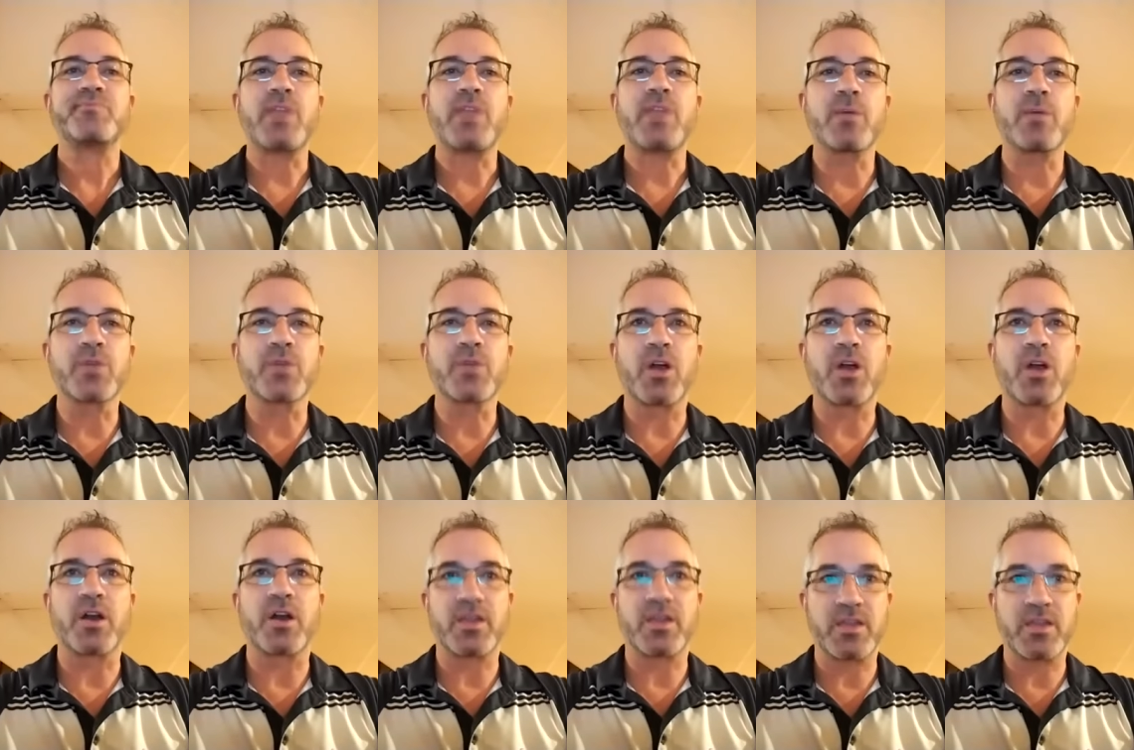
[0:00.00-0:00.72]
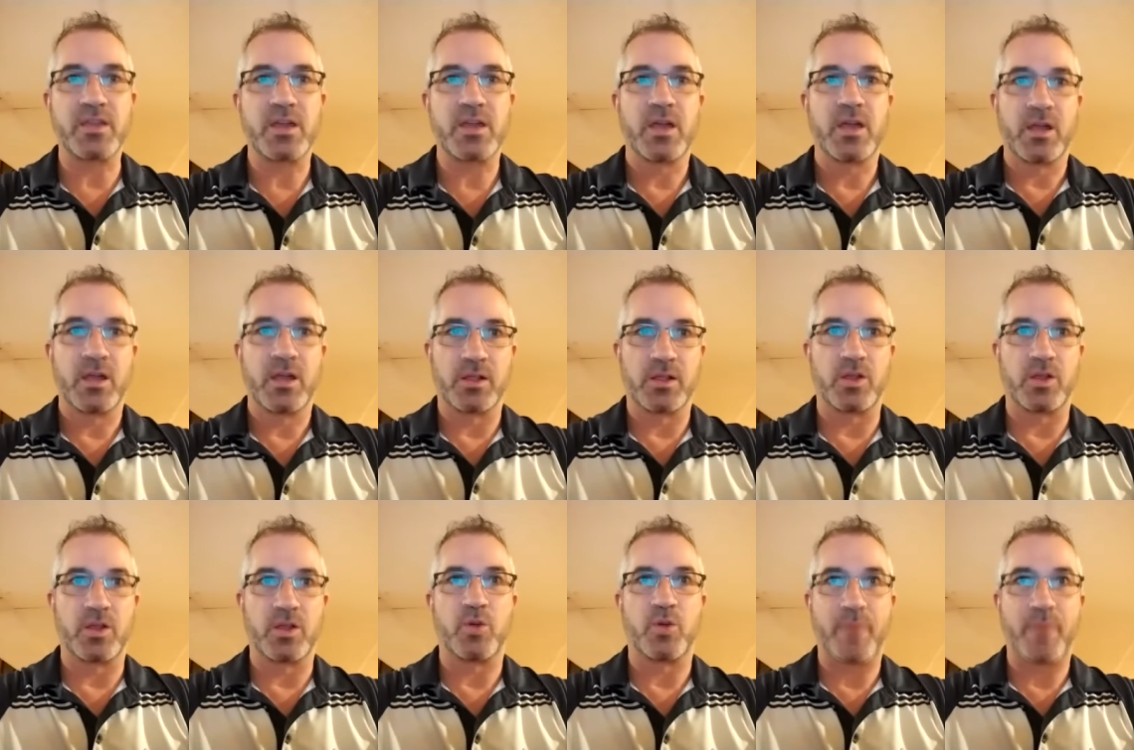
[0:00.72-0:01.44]
regarding
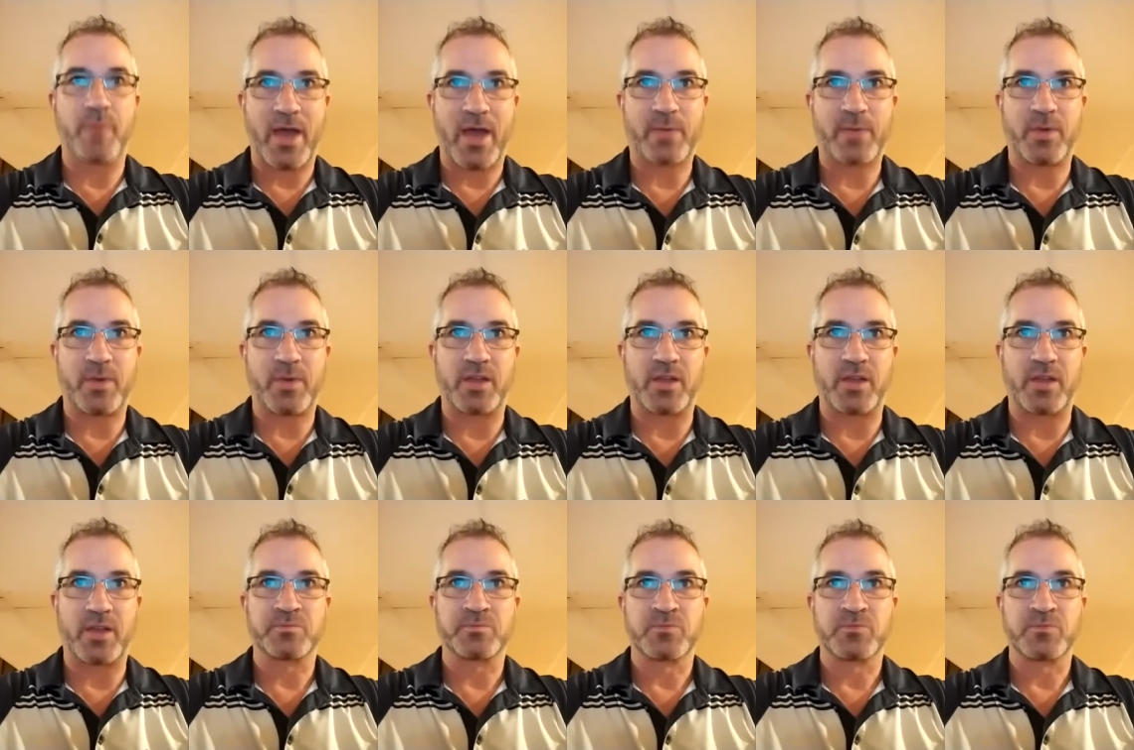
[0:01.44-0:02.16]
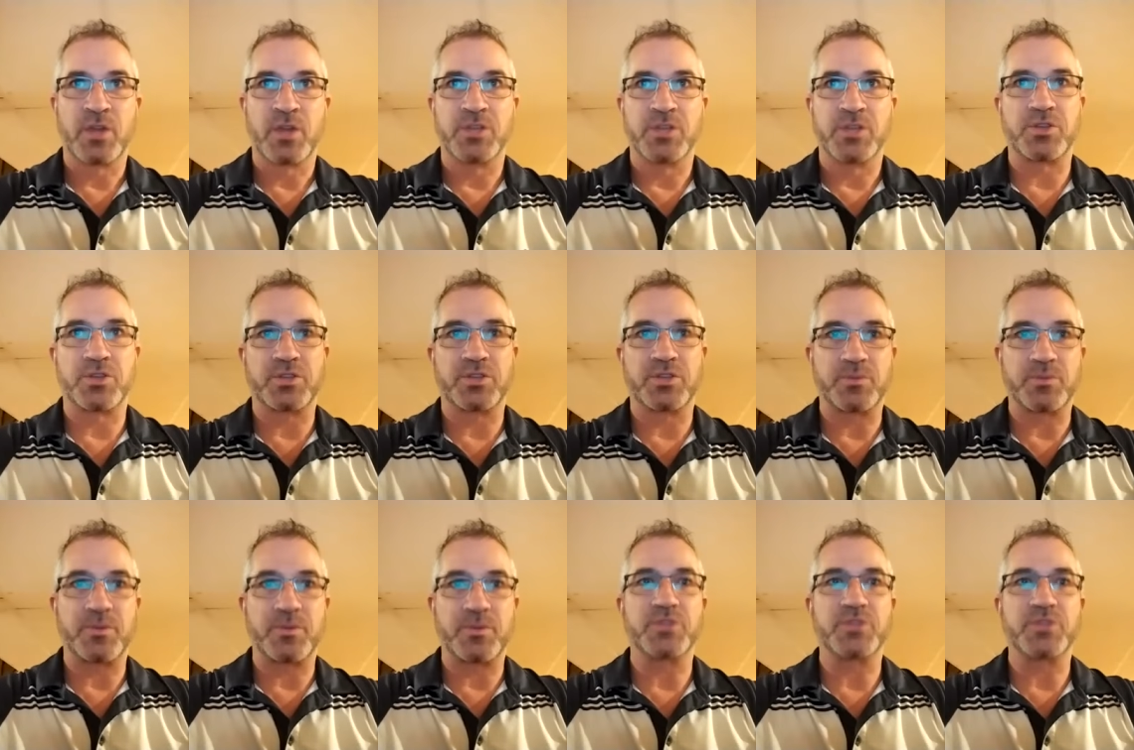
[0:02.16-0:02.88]
low back pain. So there's
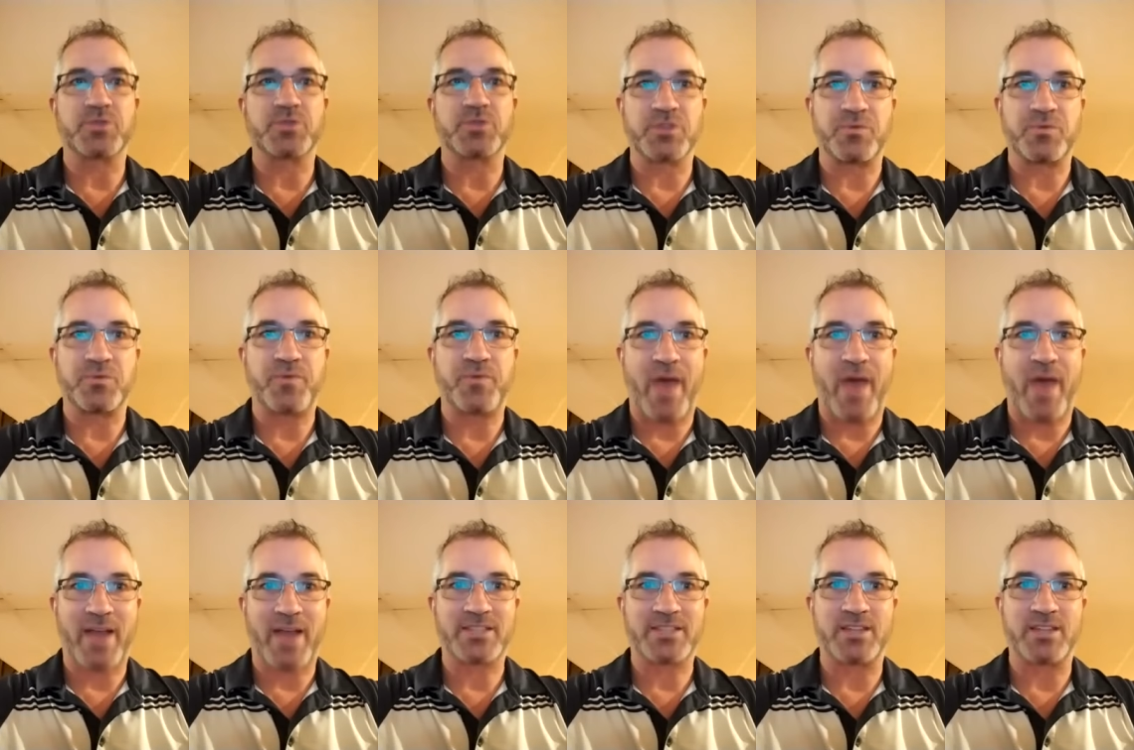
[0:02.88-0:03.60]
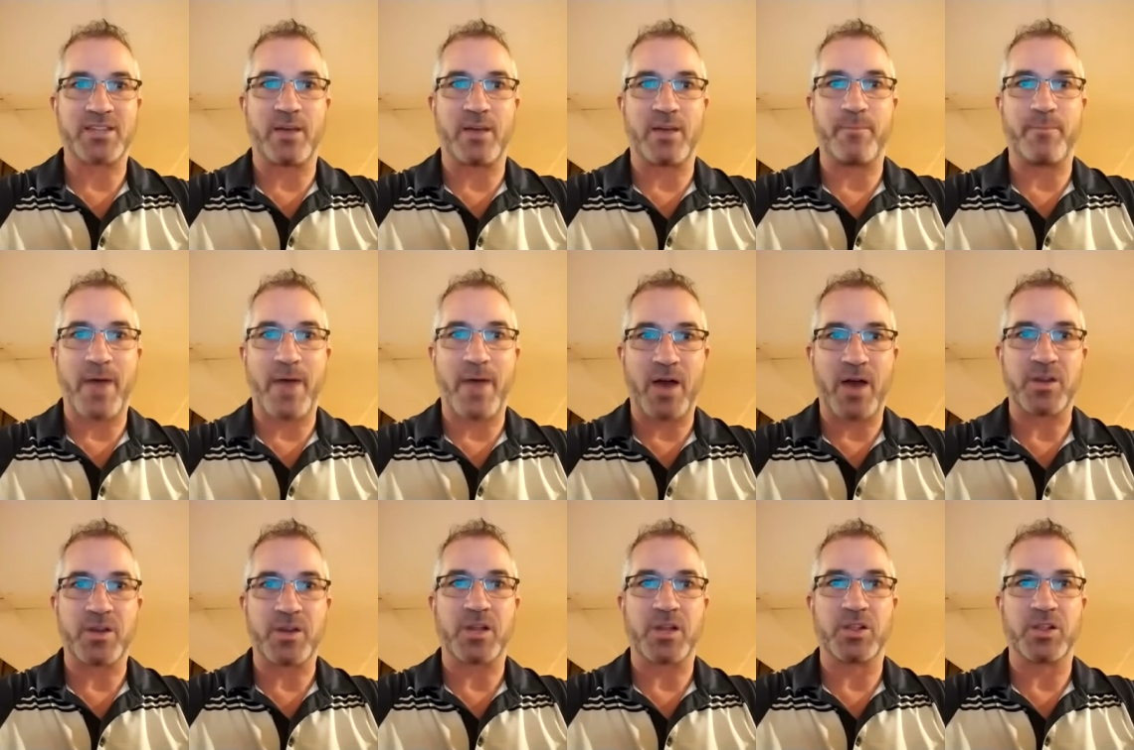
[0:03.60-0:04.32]
some interesting facts
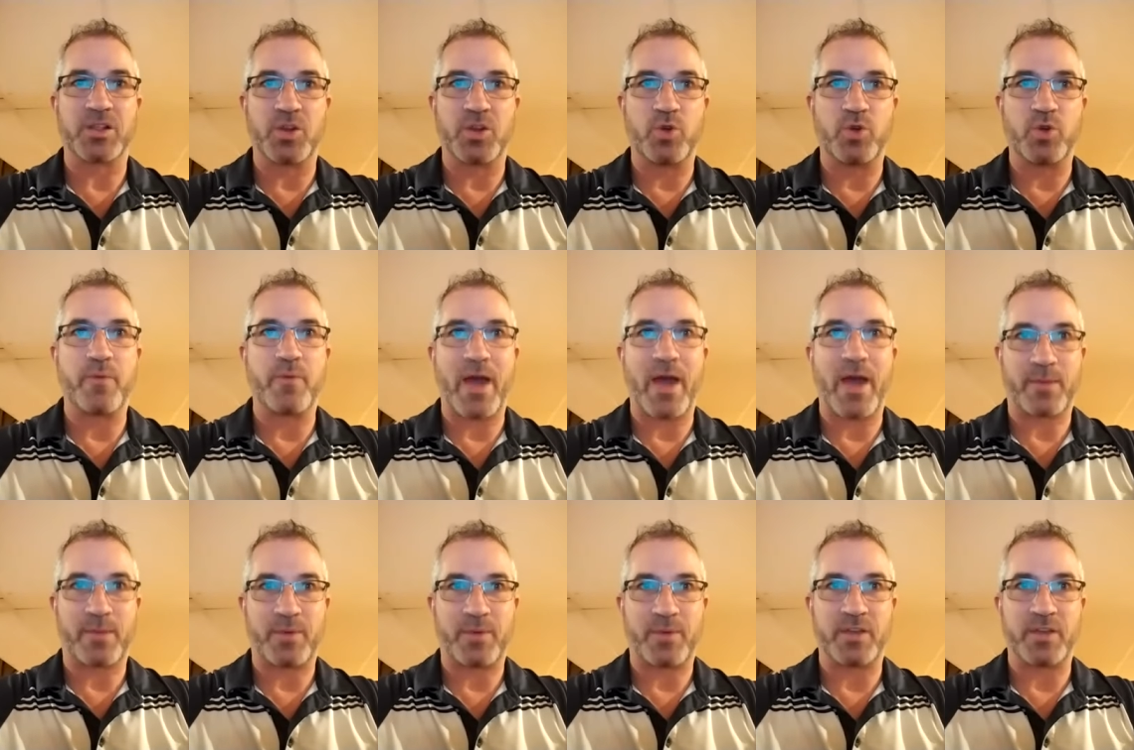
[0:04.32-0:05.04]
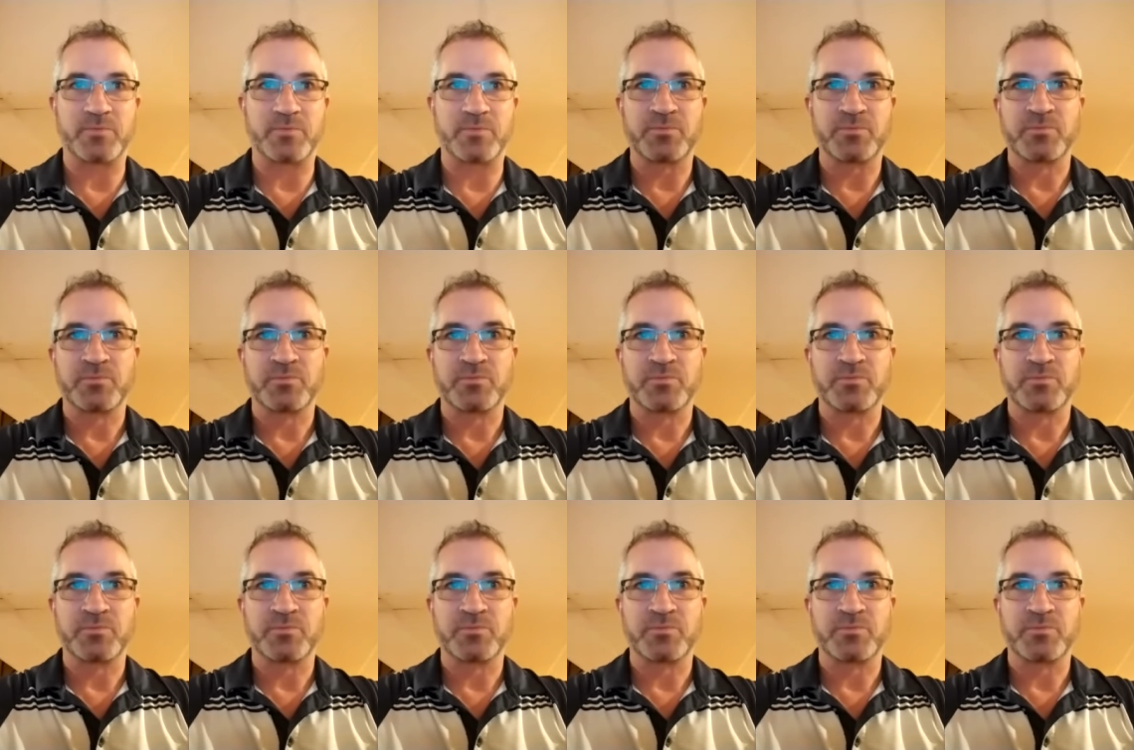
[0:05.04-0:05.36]
about low back pain.